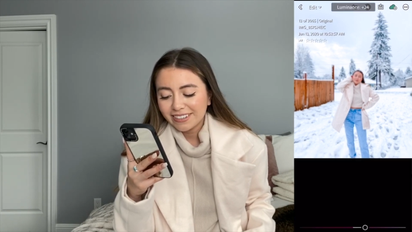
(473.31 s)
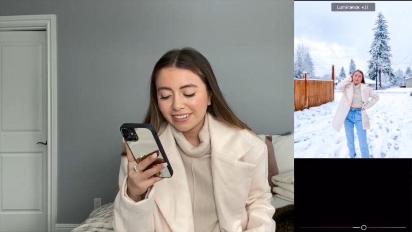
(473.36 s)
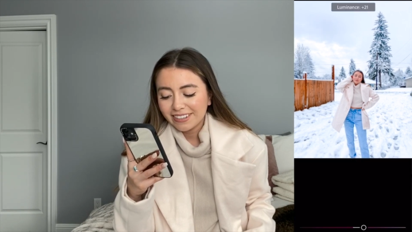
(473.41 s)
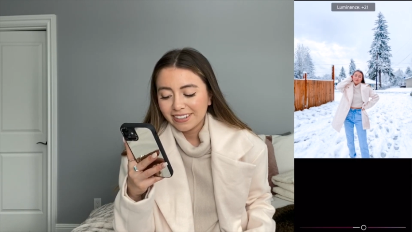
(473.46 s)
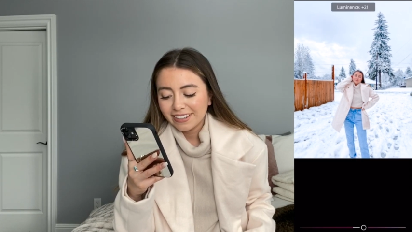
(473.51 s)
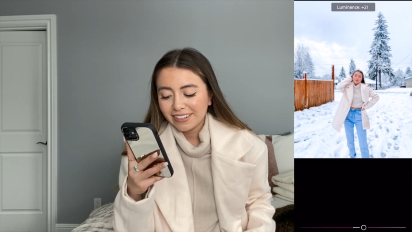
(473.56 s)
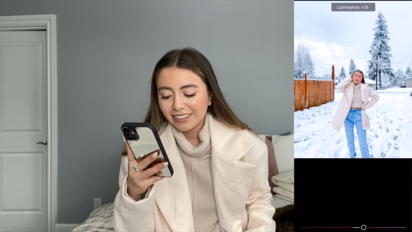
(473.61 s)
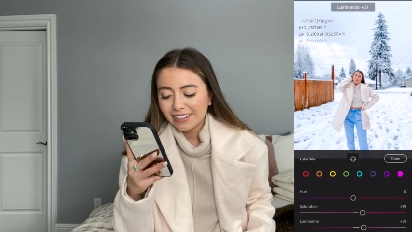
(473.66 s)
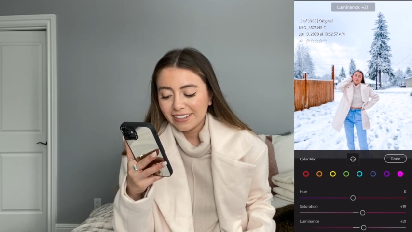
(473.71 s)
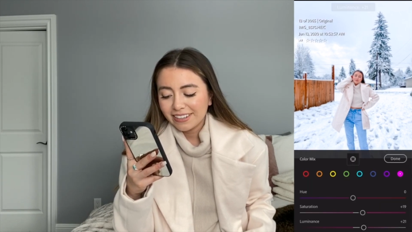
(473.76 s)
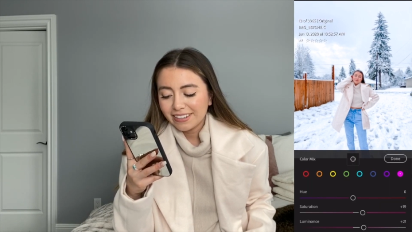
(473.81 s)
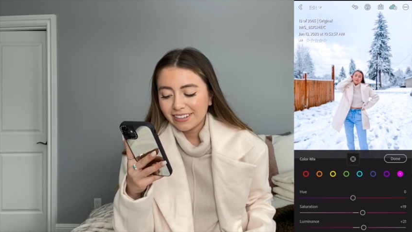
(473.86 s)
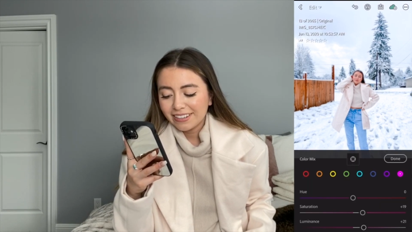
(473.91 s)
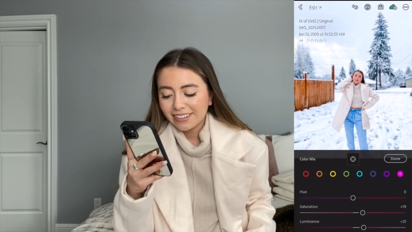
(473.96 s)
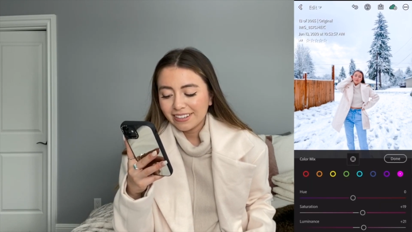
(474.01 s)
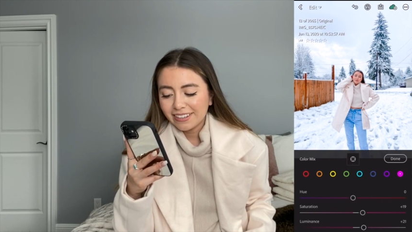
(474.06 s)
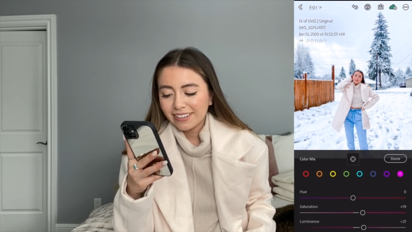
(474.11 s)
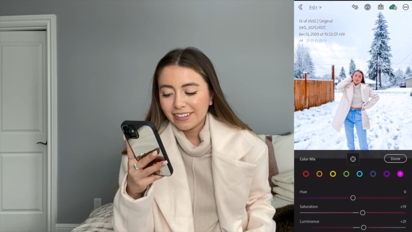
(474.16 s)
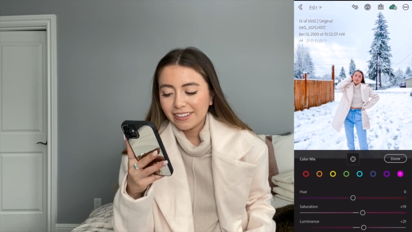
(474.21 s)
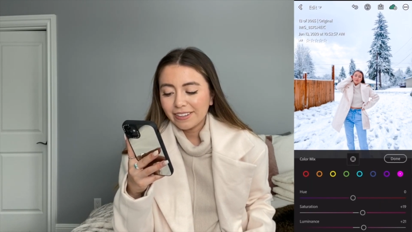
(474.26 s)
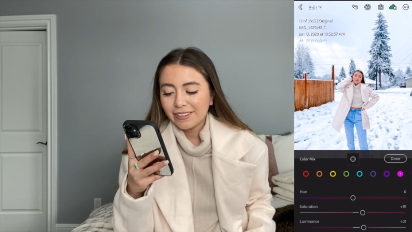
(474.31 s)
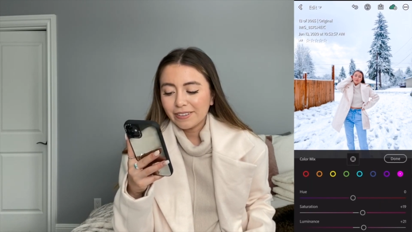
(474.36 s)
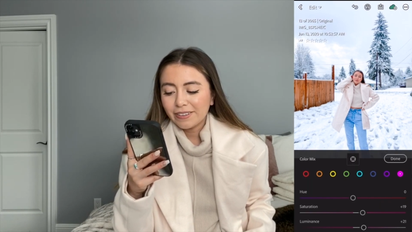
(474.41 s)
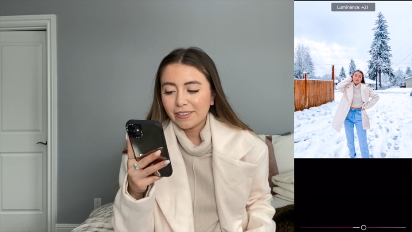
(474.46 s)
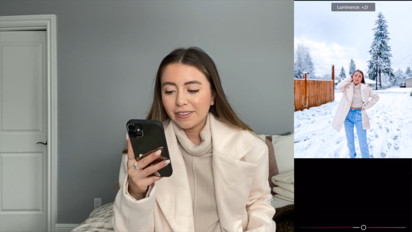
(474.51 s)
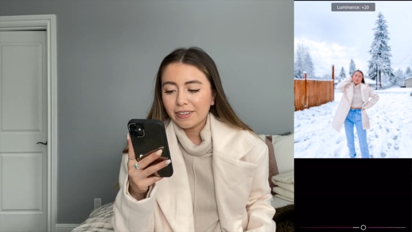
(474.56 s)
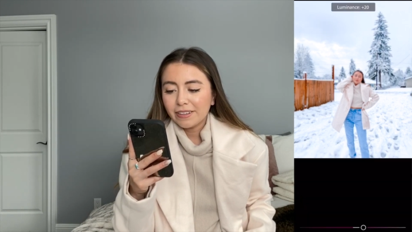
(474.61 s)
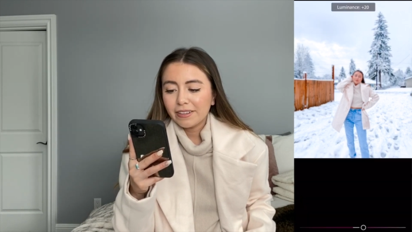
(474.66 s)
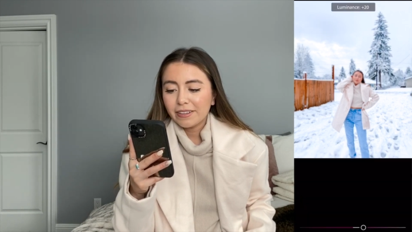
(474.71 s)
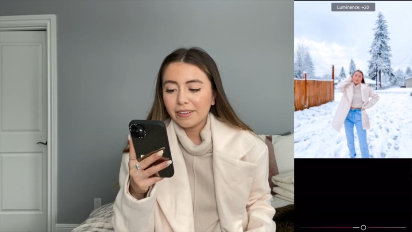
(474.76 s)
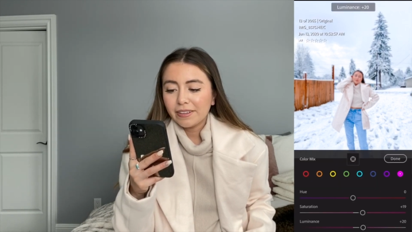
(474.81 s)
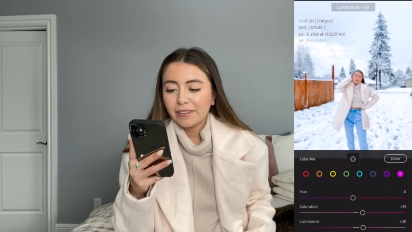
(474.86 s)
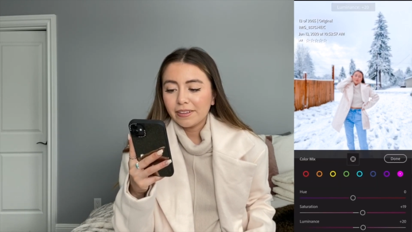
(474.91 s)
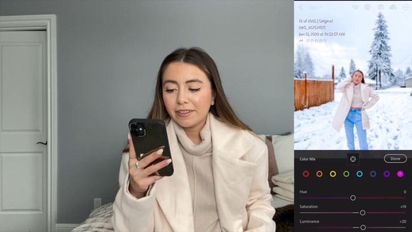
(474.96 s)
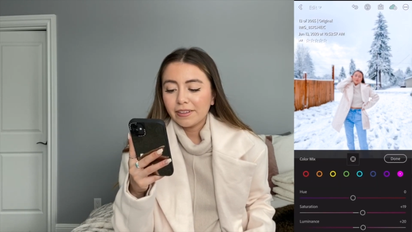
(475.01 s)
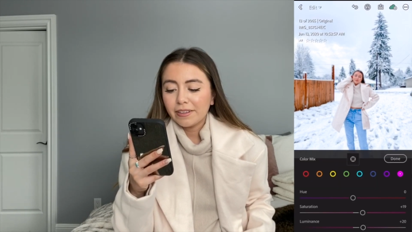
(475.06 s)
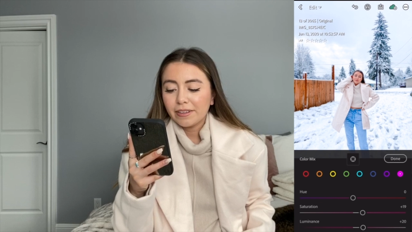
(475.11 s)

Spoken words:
Nothing is said.